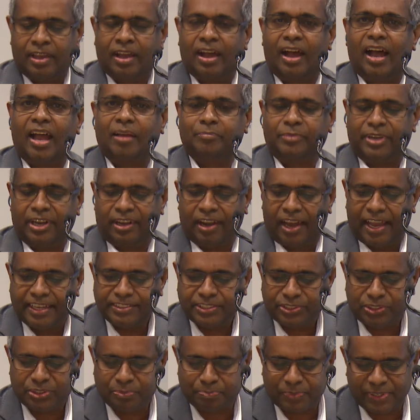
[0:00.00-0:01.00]
I'm
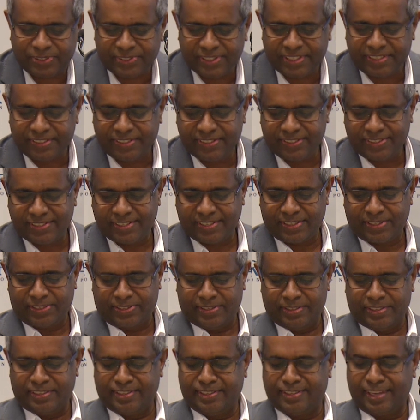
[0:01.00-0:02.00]
delighted to present
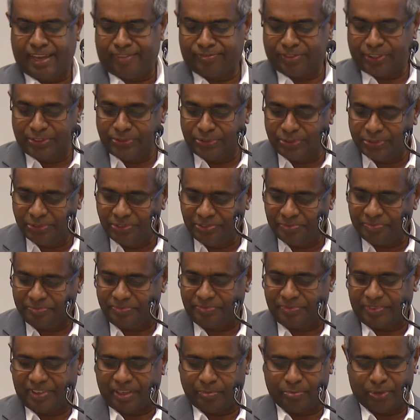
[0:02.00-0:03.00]
this
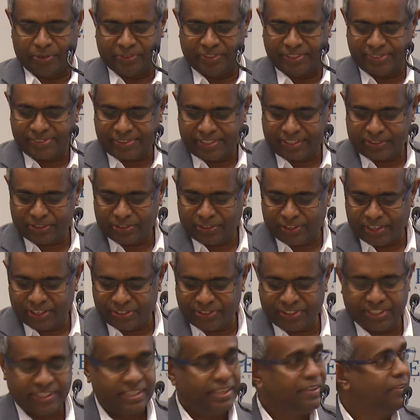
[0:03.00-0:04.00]
afternoon about this
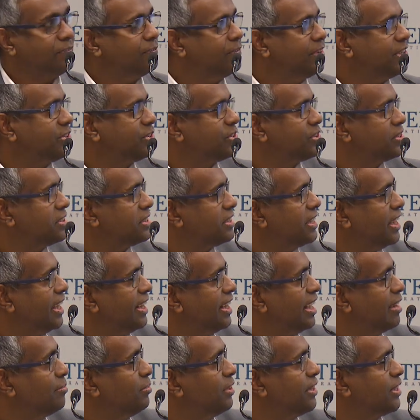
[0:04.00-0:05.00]
technology, which
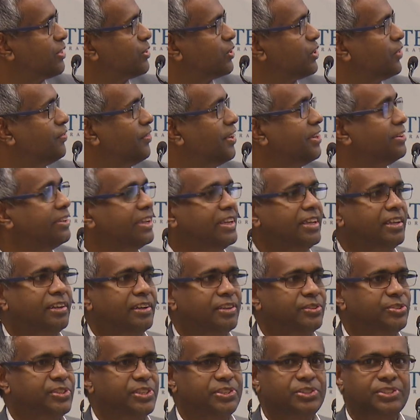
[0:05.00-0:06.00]
enabled us to win the
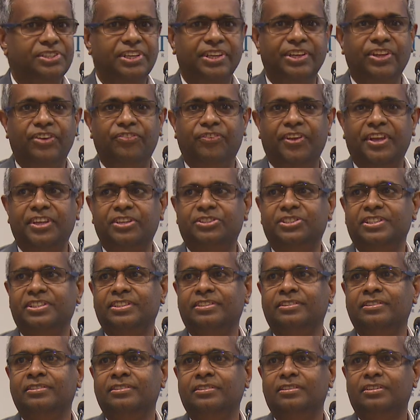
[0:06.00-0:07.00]
Research
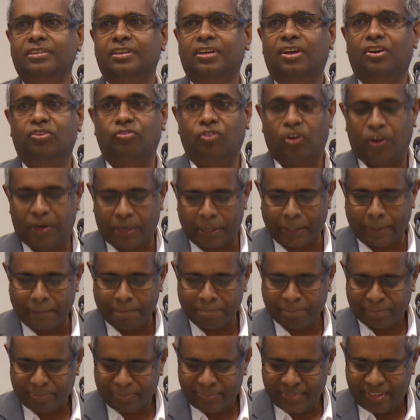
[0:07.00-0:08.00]
Innovation Award.
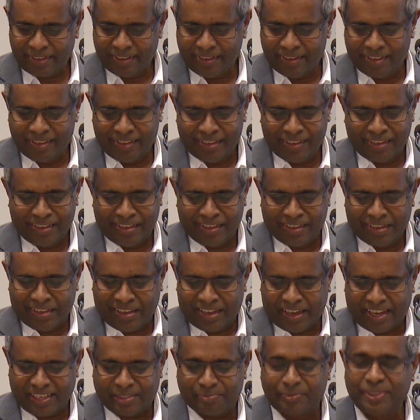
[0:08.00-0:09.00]

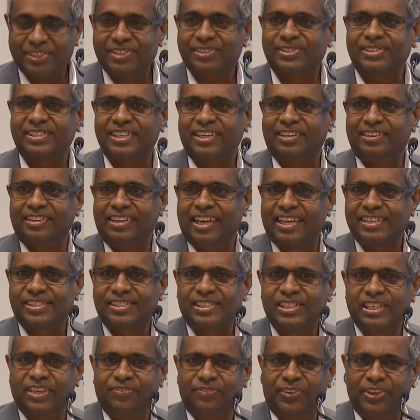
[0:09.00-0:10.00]
As Peter said,
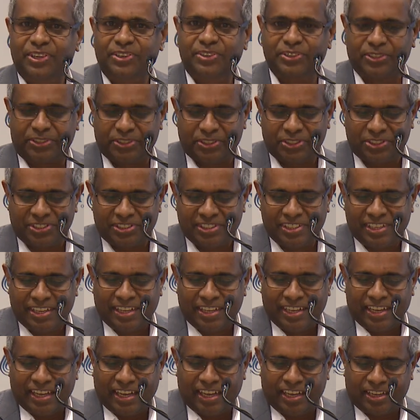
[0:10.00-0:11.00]
last year we got
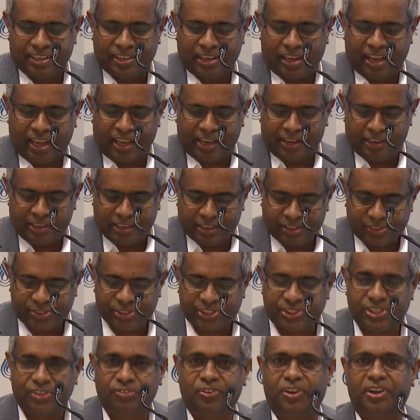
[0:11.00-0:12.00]
a
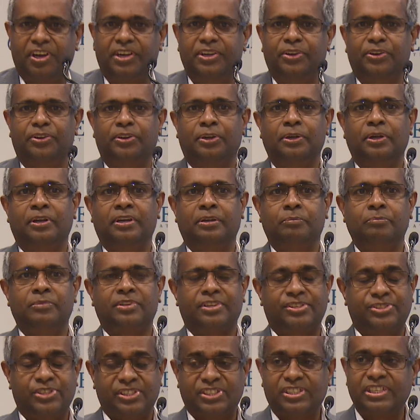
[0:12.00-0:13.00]
research award on
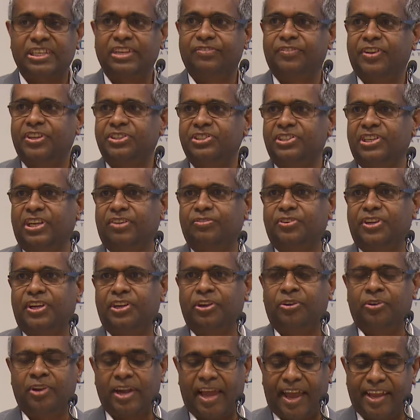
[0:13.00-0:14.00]
Research Innovation Award
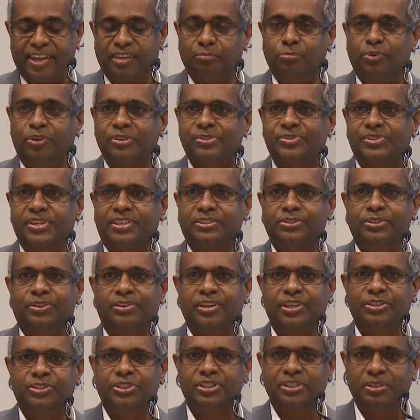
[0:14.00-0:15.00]
on NMOX
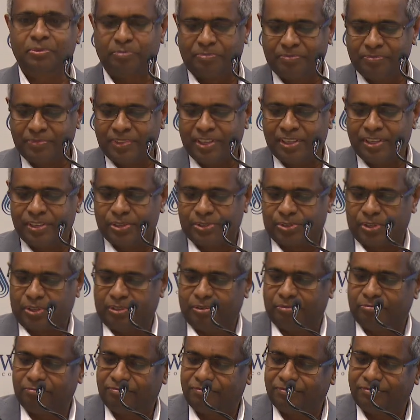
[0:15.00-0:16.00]
technology.
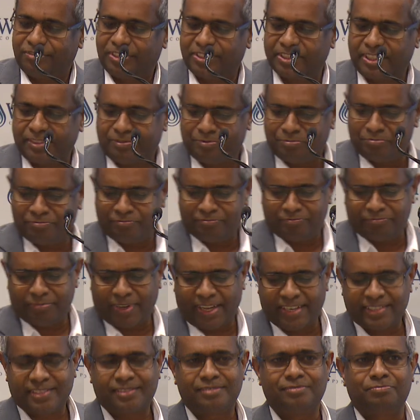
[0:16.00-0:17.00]
So for the
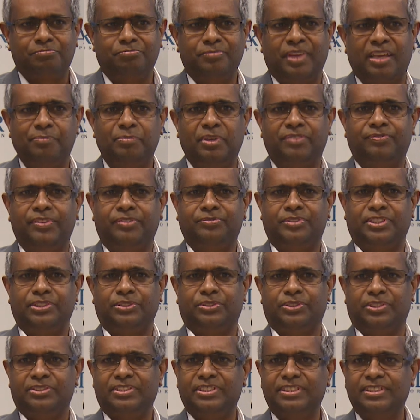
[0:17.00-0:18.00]
past maybe
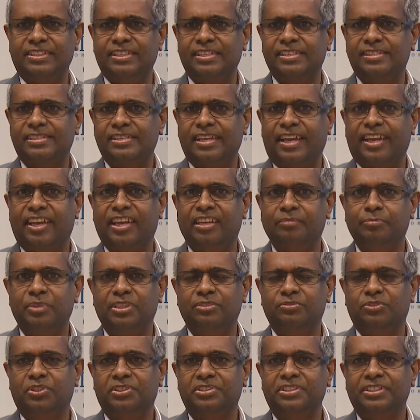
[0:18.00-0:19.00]
15-20 years, I have
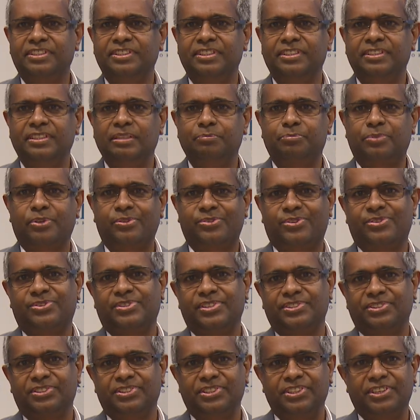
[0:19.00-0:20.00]
been working in the process
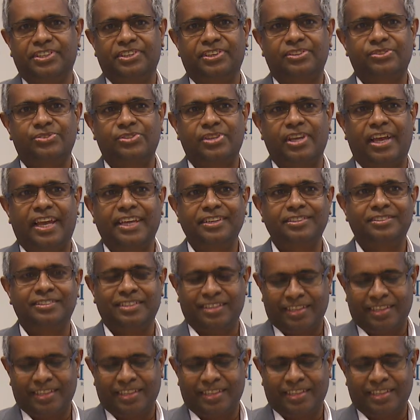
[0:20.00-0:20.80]
engineering side.